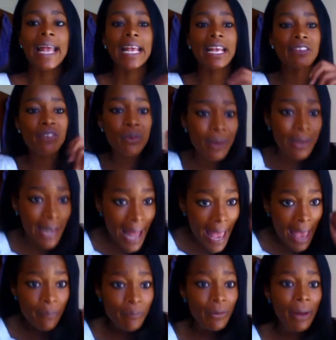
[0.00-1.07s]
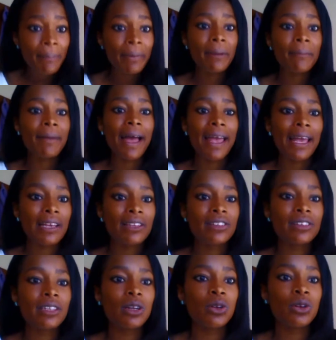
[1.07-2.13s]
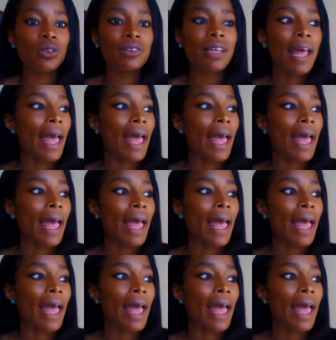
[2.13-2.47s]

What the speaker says: even when I am wrapping, my hair still looks